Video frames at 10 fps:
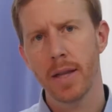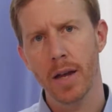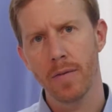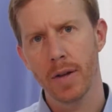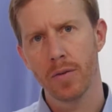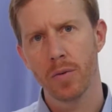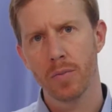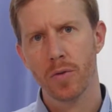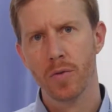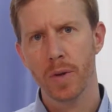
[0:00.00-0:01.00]
Lightweight
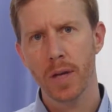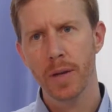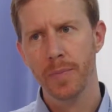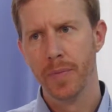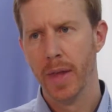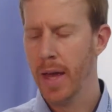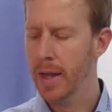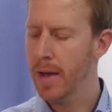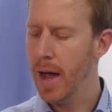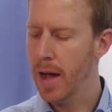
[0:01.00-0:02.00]
Zoom 3
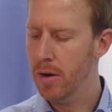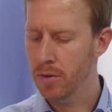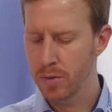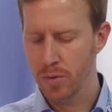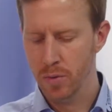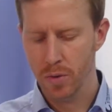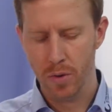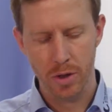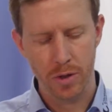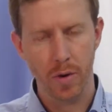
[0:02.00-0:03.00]
and how to
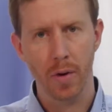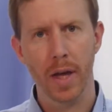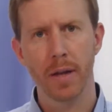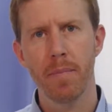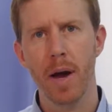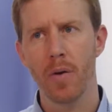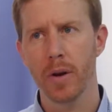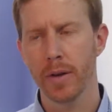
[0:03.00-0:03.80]
control and power